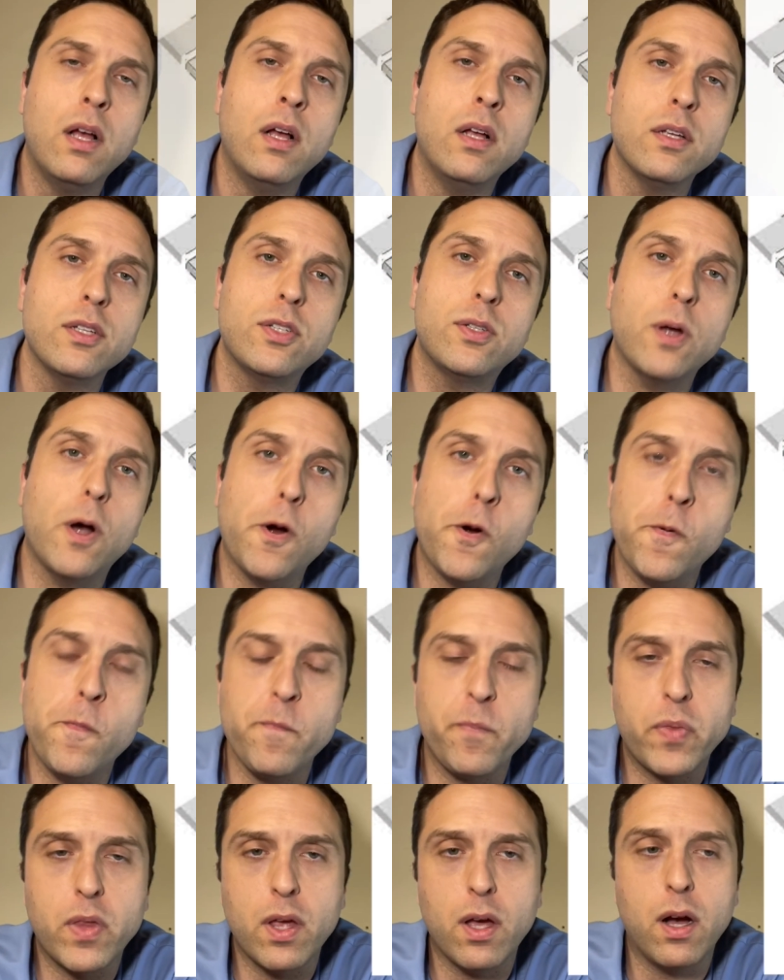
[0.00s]
So
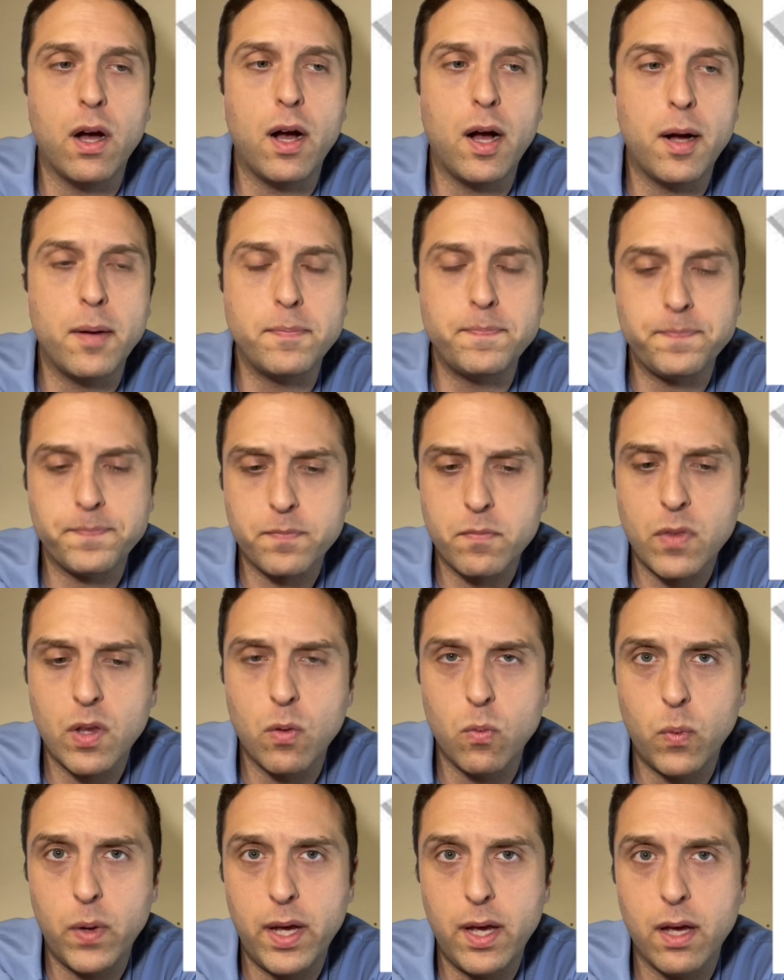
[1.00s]

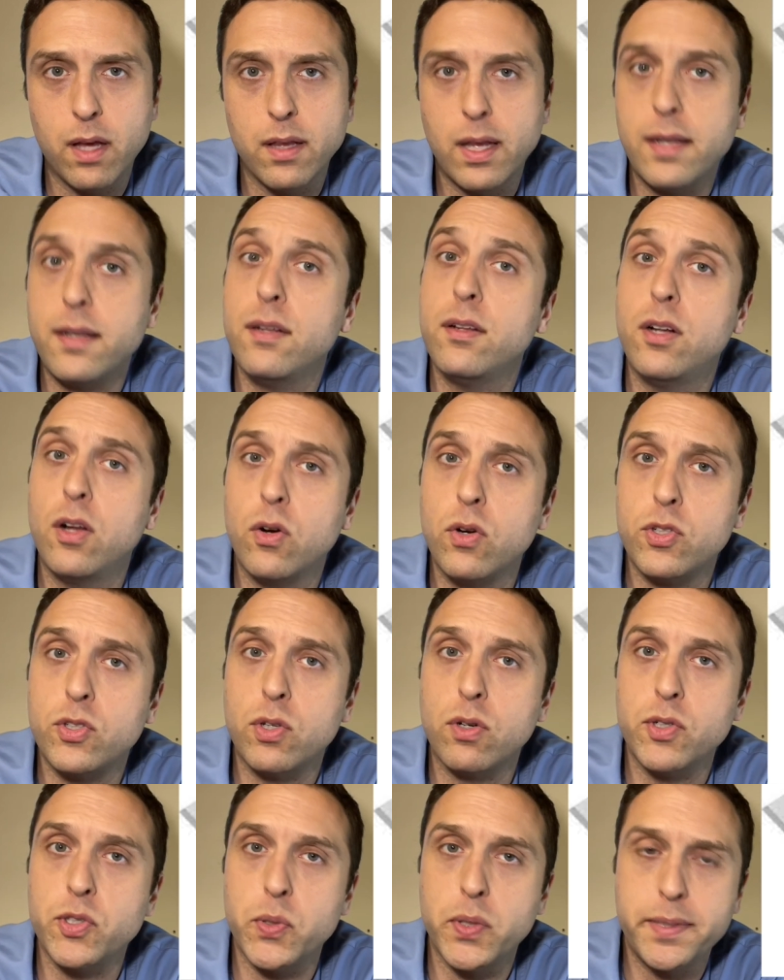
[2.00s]
we elected to go to
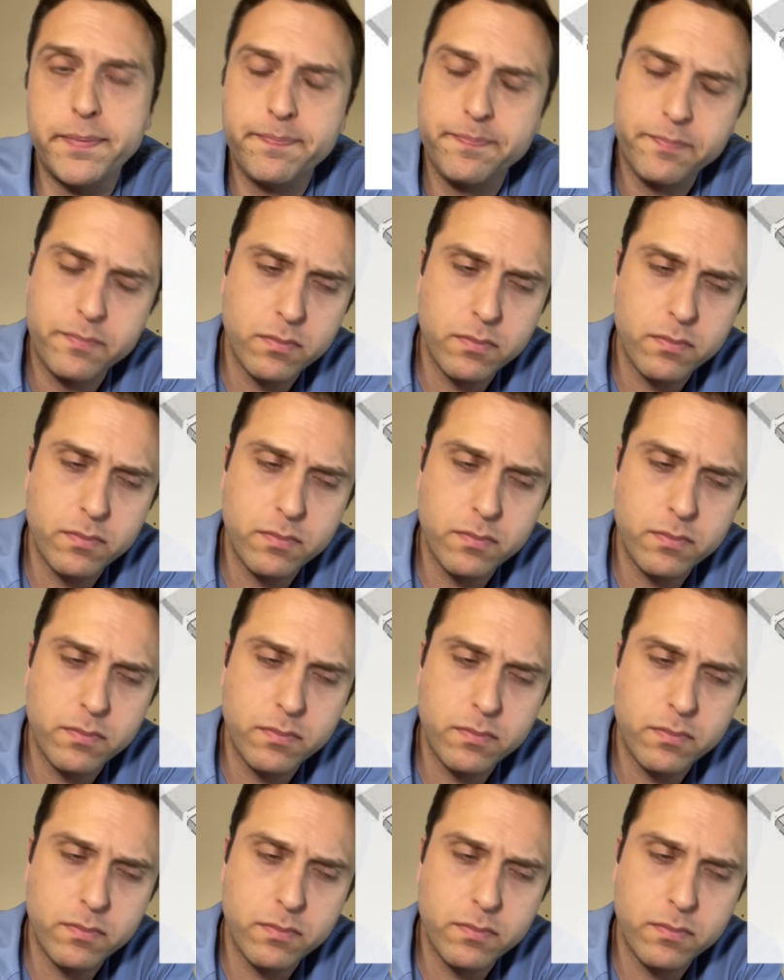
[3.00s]
surgery.